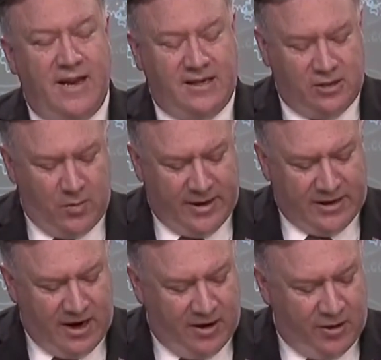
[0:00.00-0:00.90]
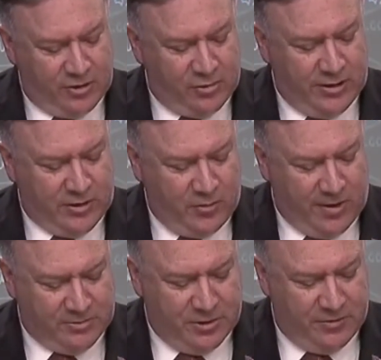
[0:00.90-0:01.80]
in the nationwide con artistry
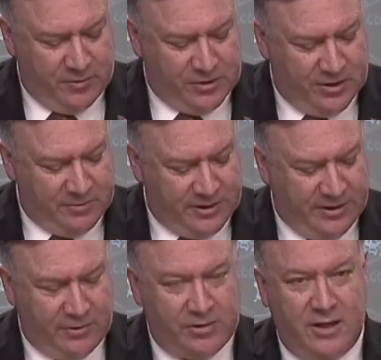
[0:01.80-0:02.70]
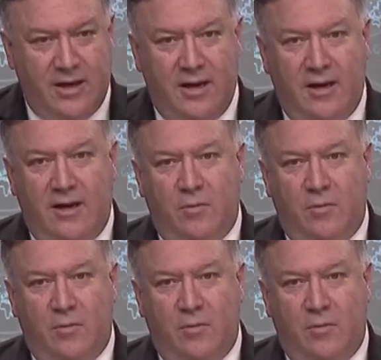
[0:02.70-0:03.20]
and corruption of the regime's leaders,